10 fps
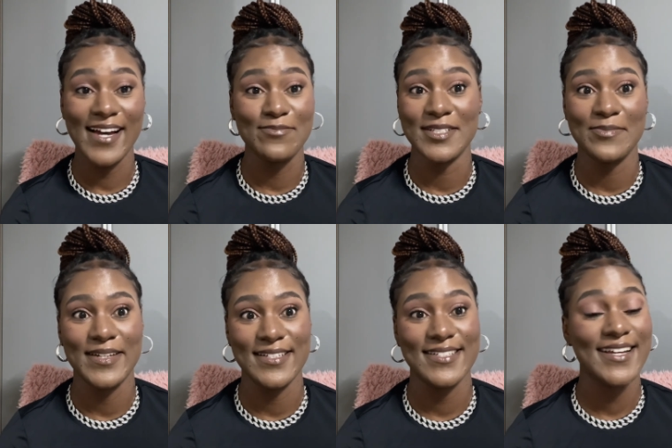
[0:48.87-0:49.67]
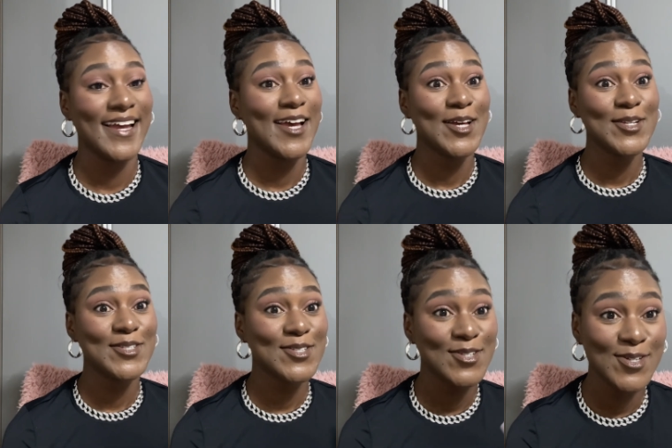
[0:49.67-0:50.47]
utmost best
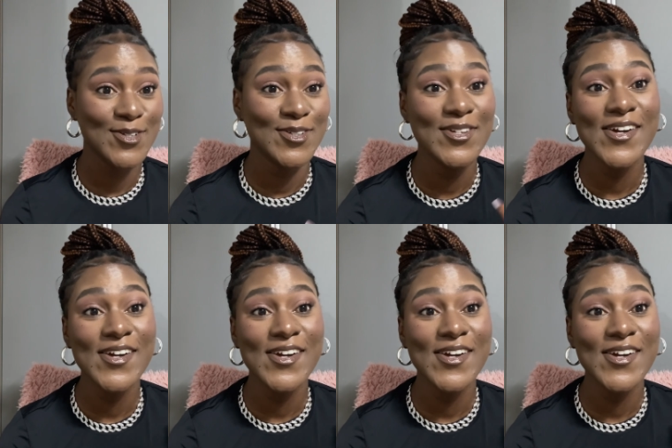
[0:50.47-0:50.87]
to